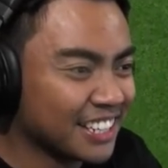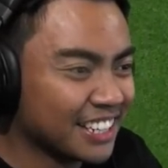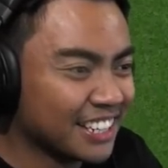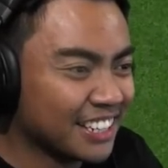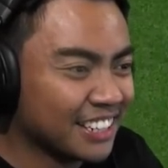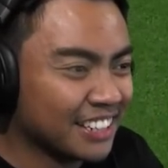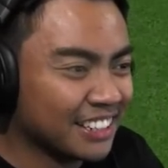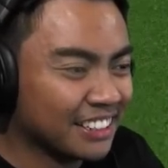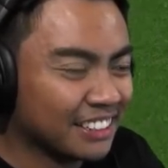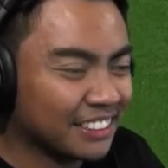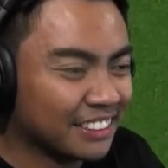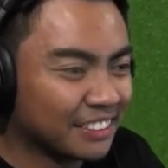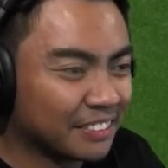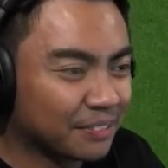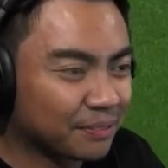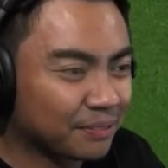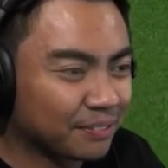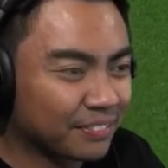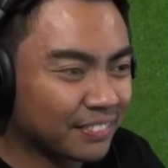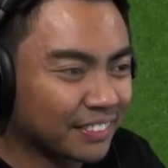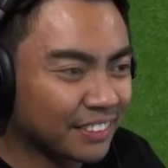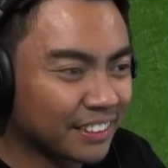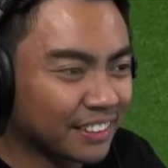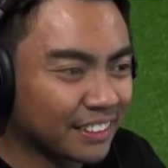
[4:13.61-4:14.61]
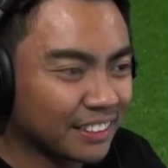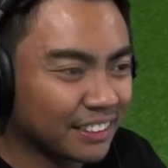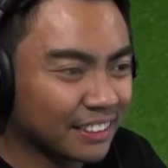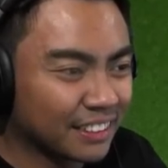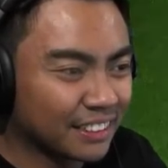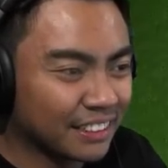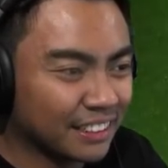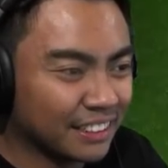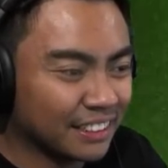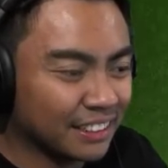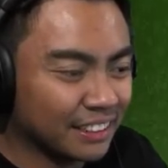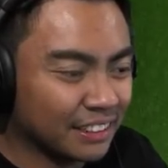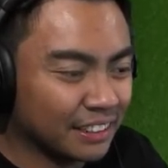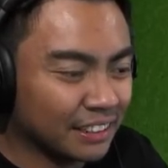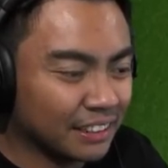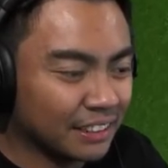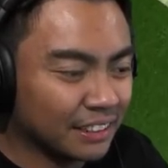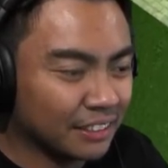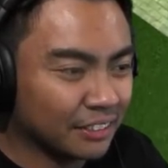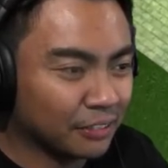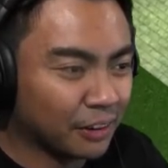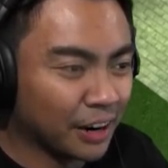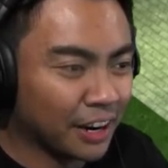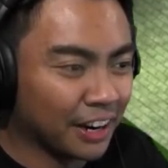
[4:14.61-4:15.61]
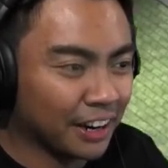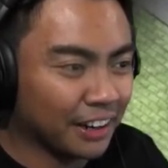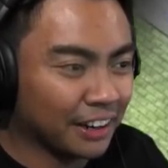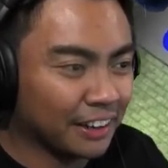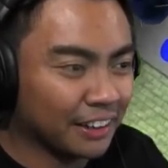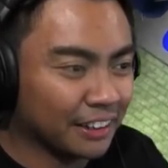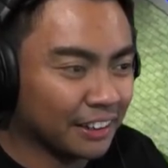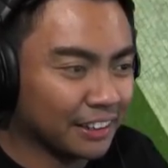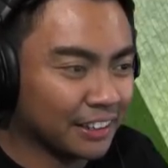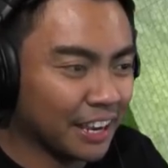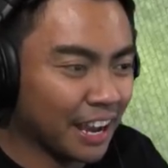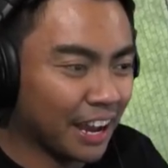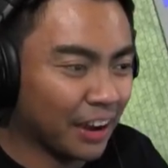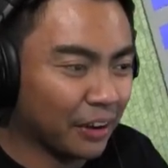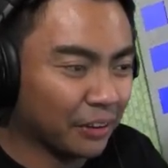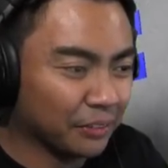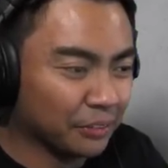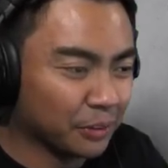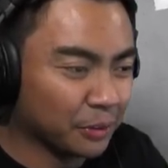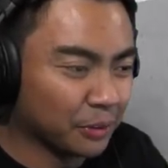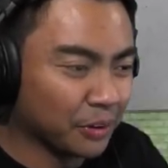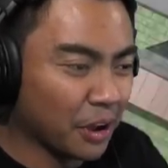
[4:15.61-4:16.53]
Wait, are we just gonna land? Which one? The open house one? Yeah.